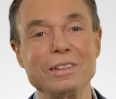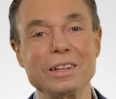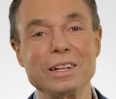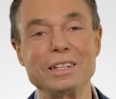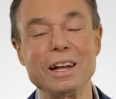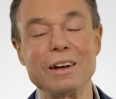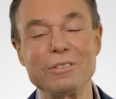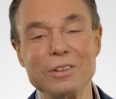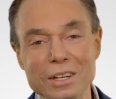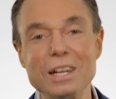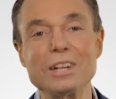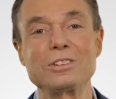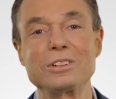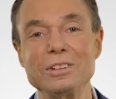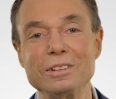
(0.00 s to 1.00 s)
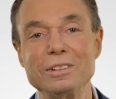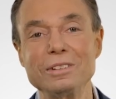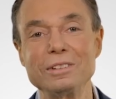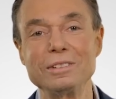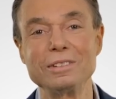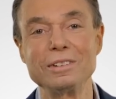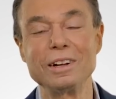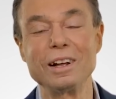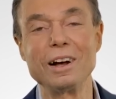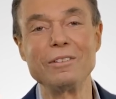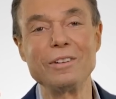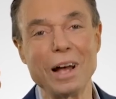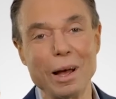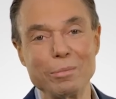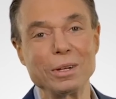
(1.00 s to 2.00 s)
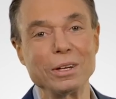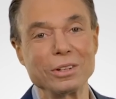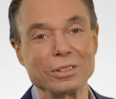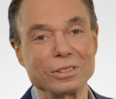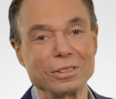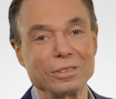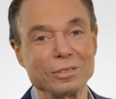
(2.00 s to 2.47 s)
the definition of happiness.